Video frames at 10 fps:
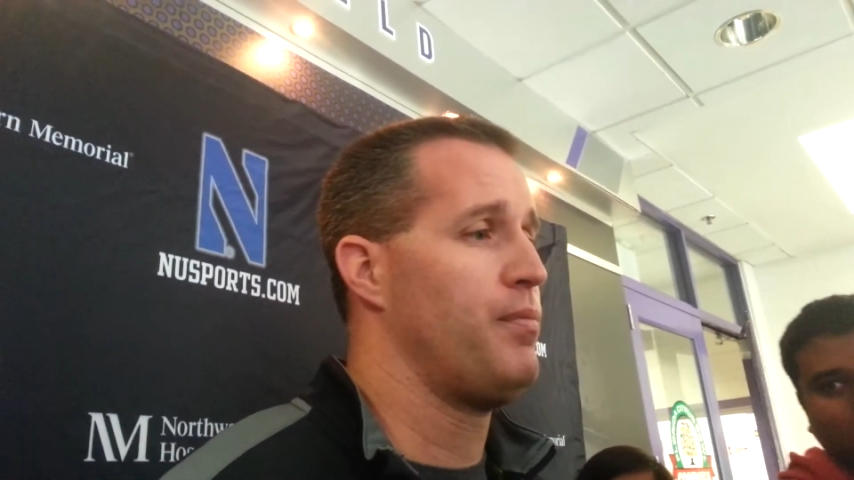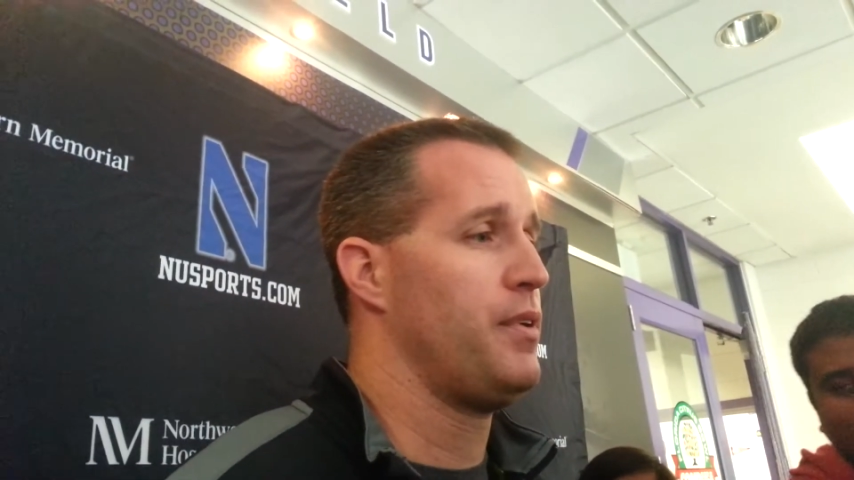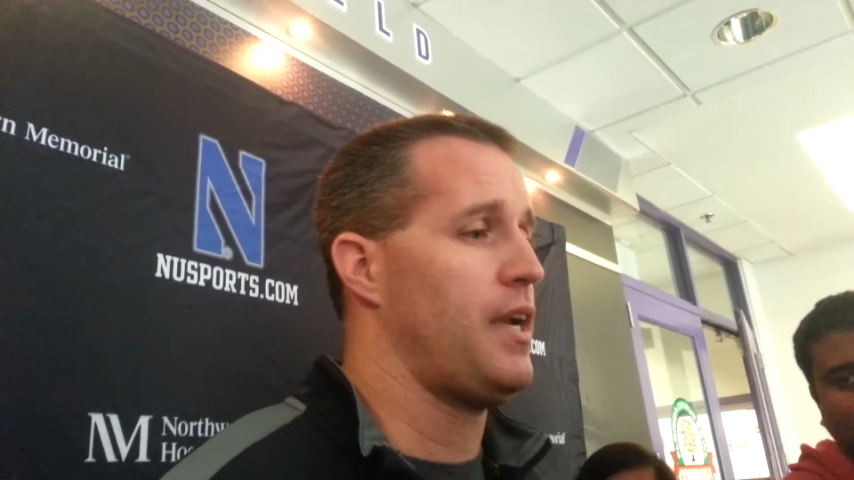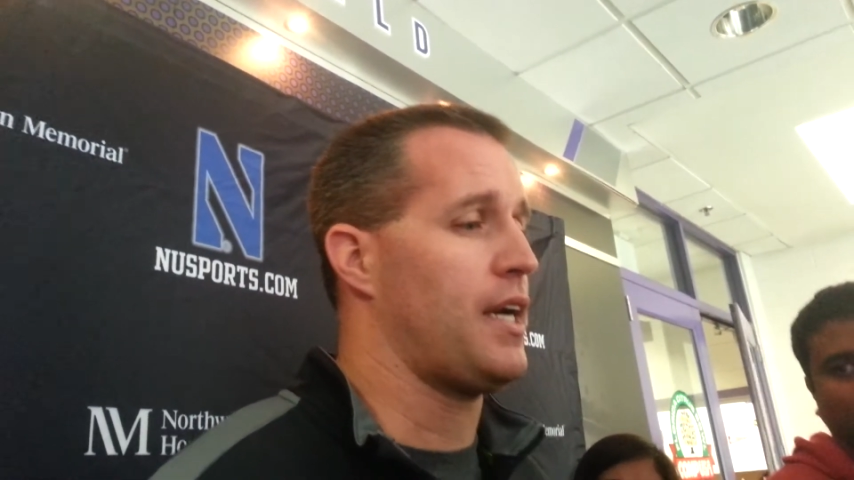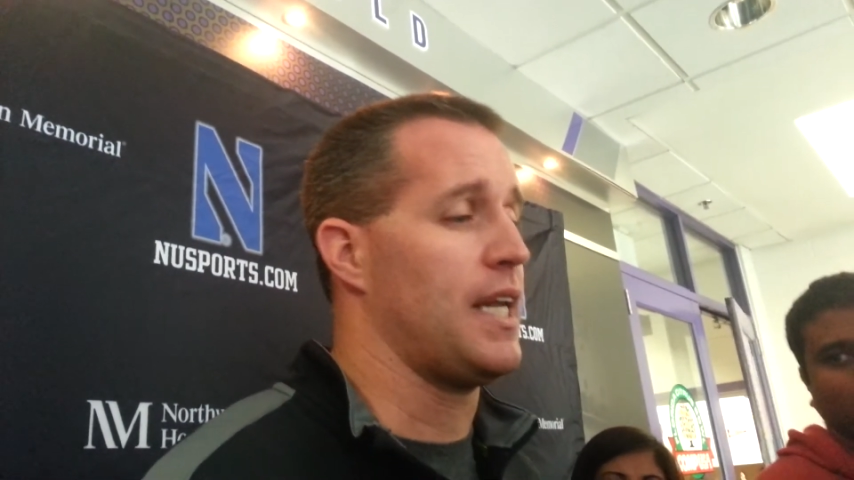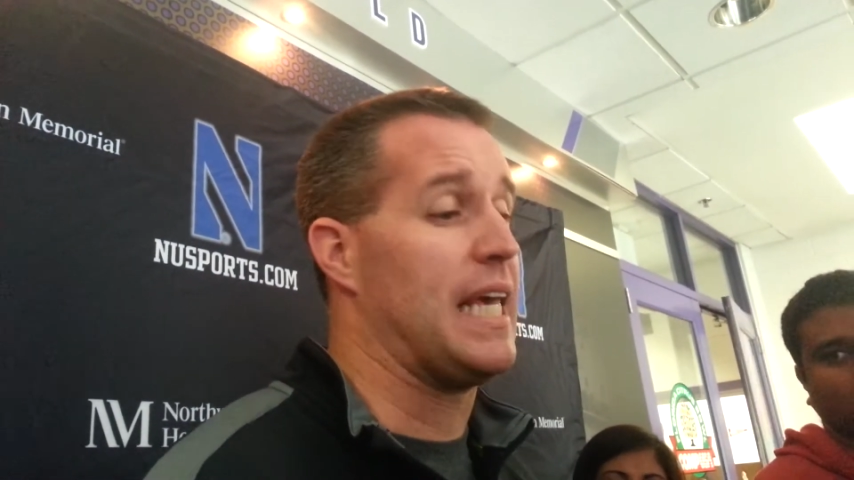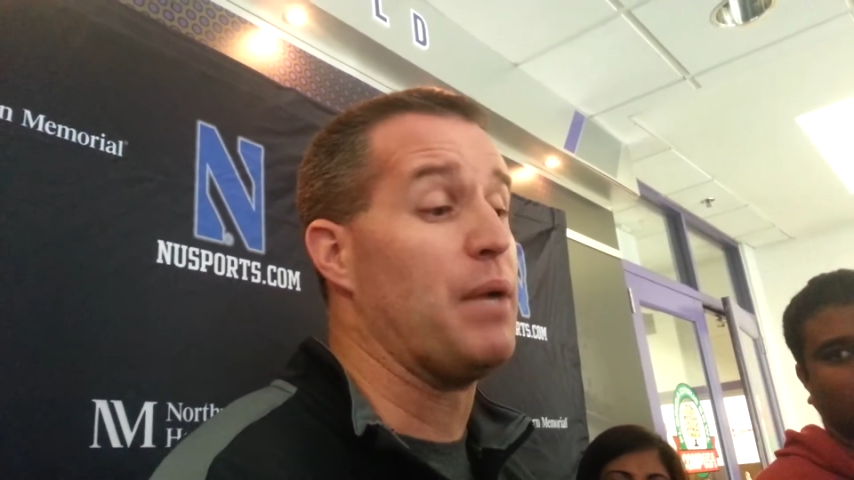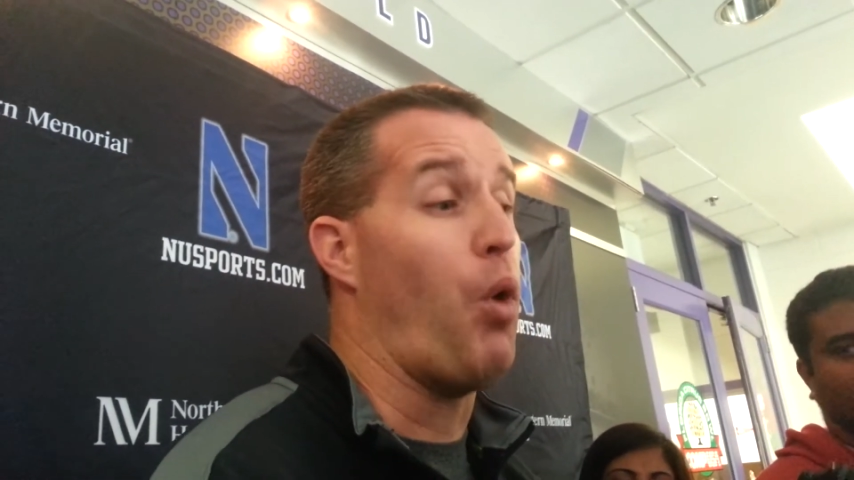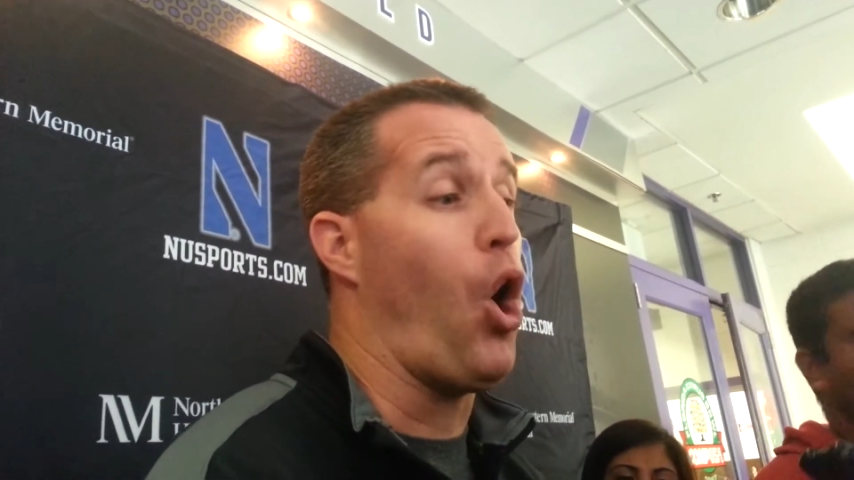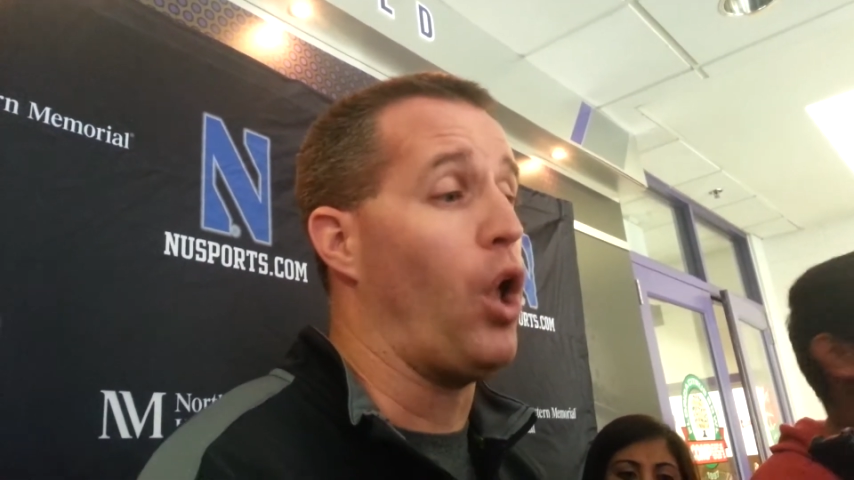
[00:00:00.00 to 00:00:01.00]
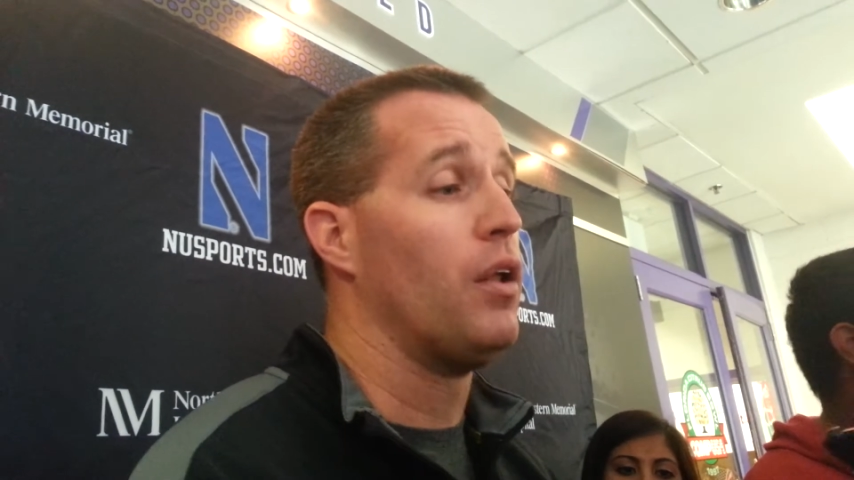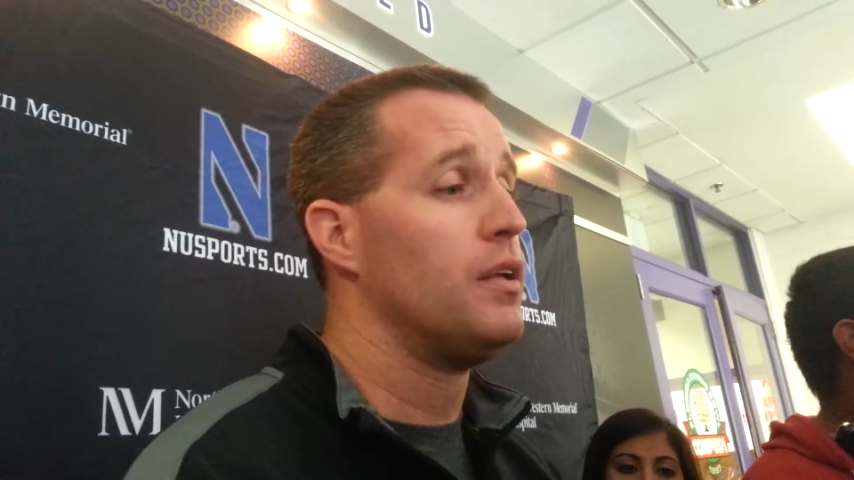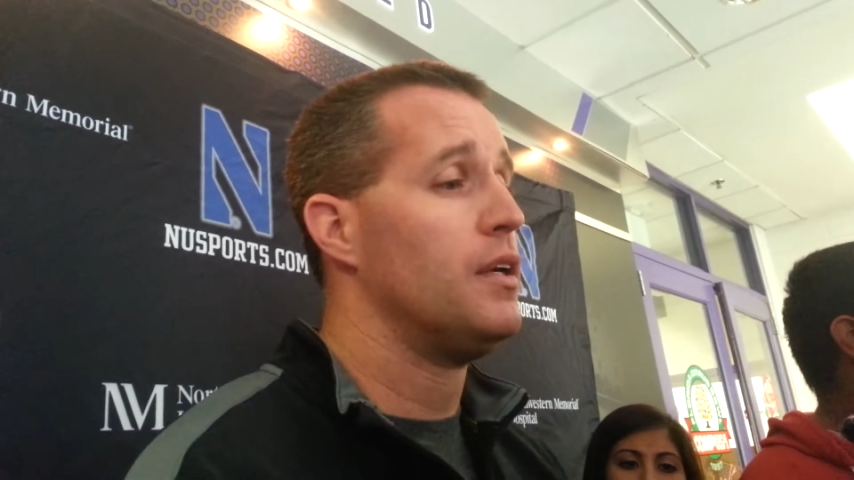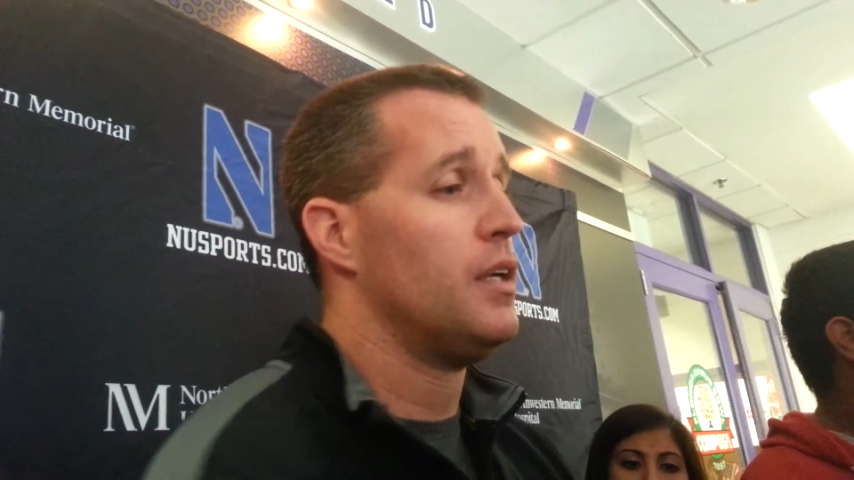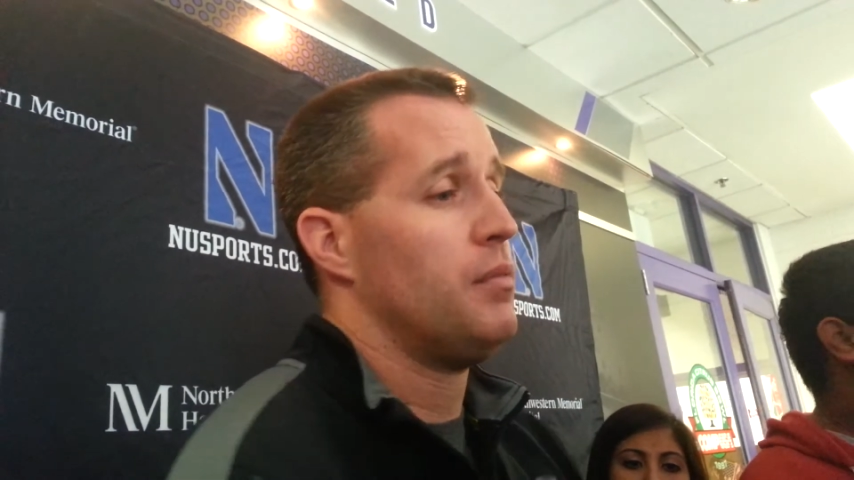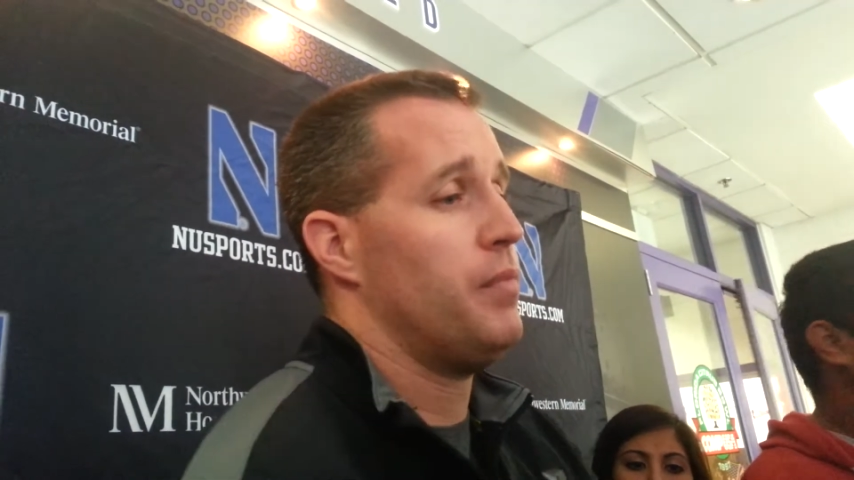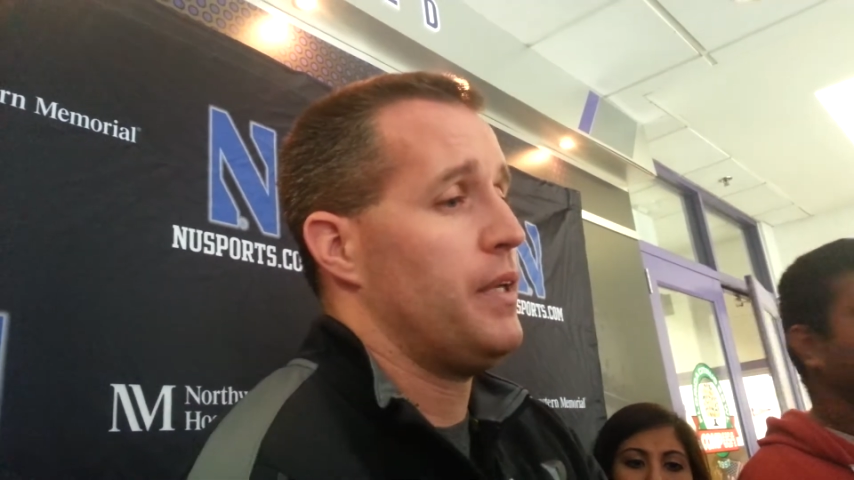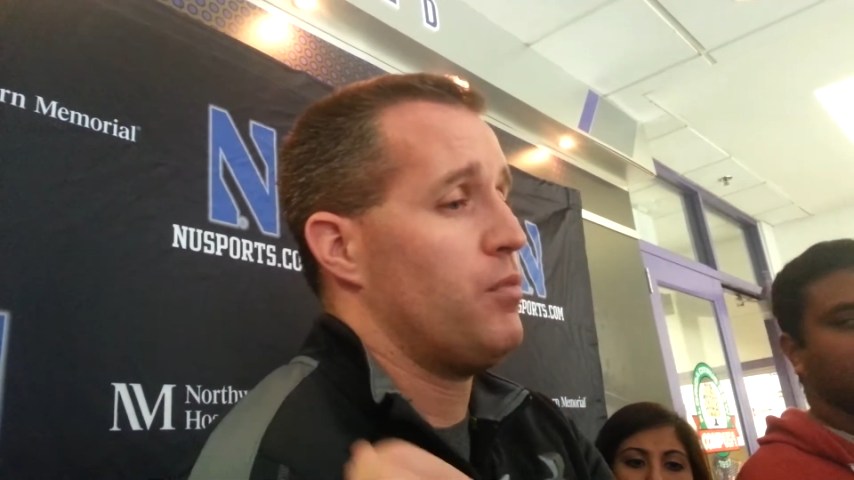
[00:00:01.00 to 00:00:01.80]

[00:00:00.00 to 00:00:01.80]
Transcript: We're not going to get them all, but